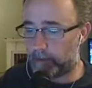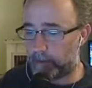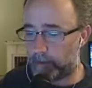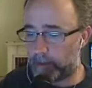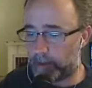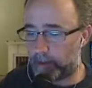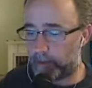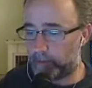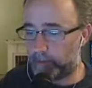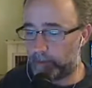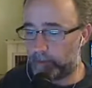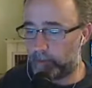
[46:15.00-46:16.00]
And
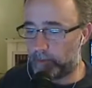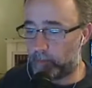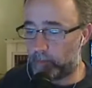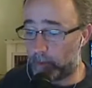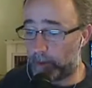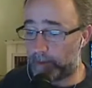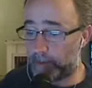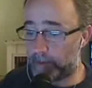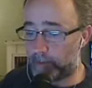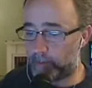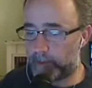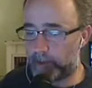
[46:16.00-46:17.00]
we'll know who
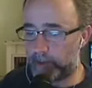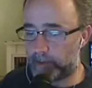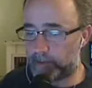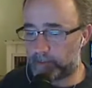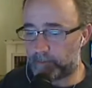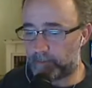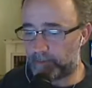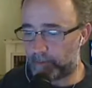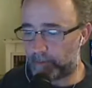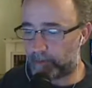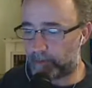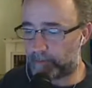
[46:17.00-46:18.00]
won by June
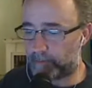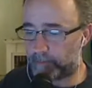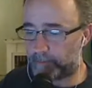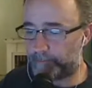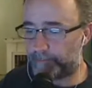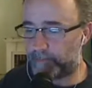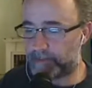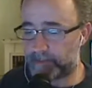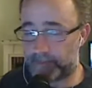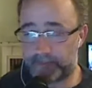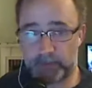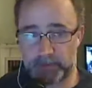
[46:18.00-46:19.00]
30th. That's
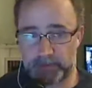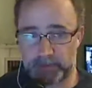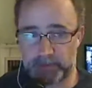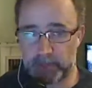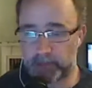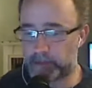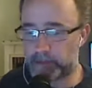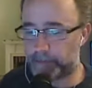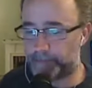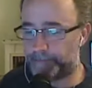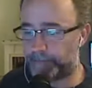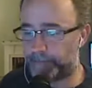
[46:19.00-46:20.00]
the first stage.
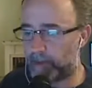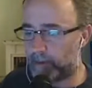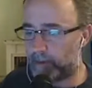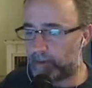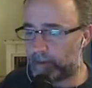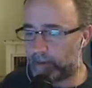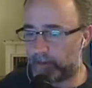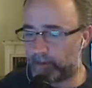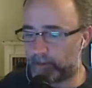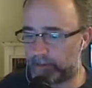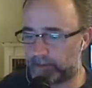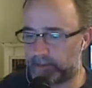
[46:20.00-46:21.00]

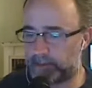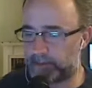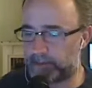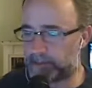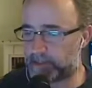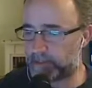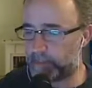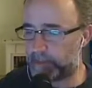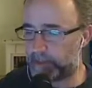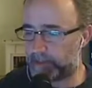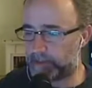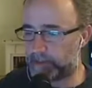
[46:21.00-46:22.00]
The second stage hasn't been
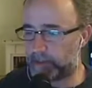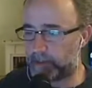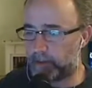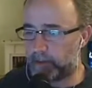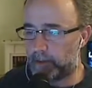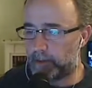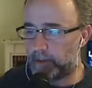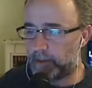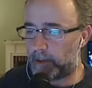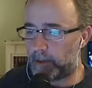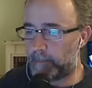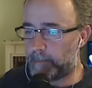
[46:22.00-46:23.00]
announced yet.
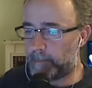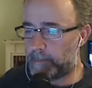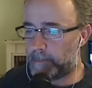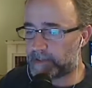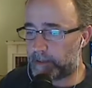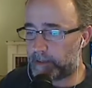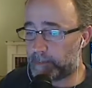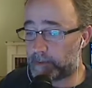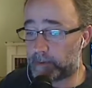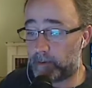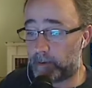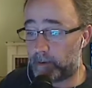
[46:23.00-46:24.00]
Sign-ups
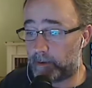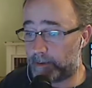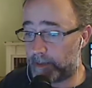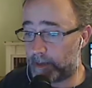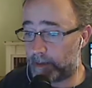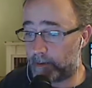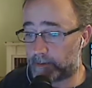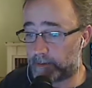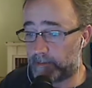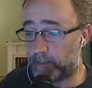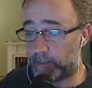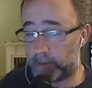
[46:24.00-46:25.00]
are going on now,
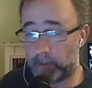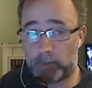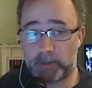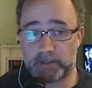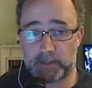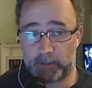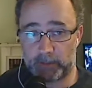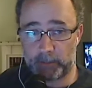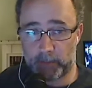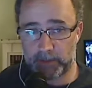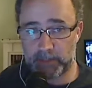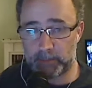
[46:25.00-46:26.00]
so anybody who wants to
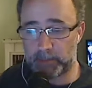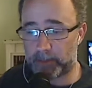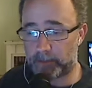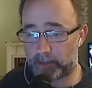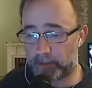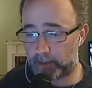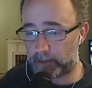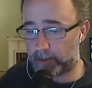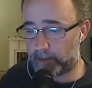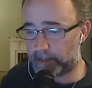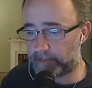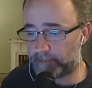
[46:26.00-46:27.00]
put a team together can
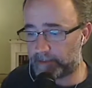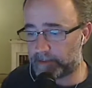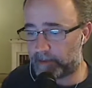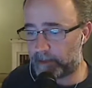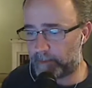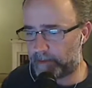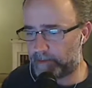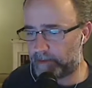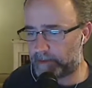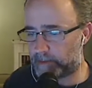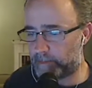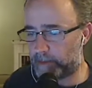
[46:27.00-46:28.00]
actively sign up, and I think
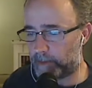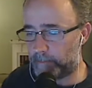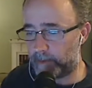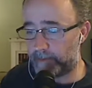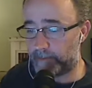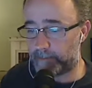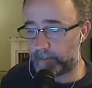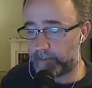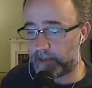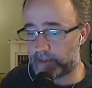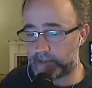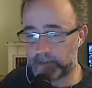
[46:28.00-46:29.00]
it's only about a month you
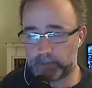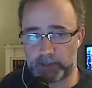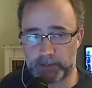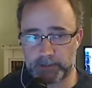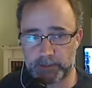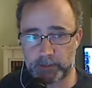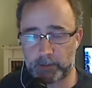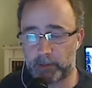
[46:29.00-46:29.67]
get to register.